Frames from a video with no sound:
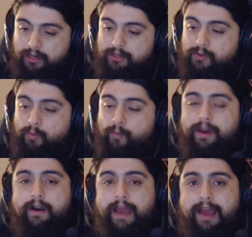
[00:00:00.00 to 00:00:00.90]
So We
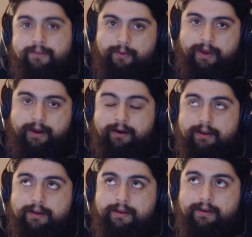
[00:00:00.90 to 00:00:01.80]
Are Everywhere
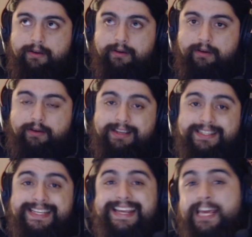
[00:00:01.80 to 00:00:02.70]

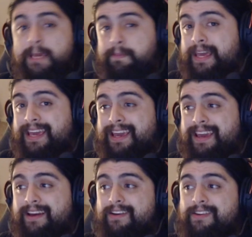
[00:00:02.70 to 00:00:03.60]
is an
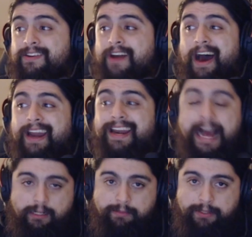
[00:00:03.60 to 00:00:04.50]
EP, not an
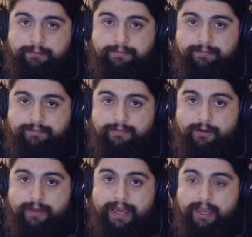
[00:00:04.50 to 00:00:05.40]
album.
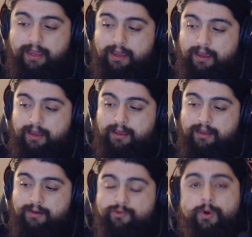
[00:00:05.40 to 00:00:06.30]
Okay?
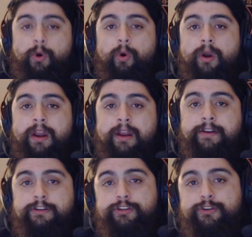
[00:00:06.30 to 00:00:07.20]
It was recorded
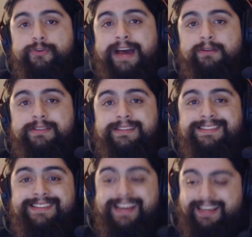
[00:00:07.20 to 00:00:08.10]
in
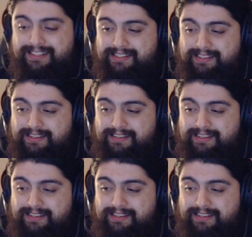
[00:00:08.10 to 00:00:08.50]
2006.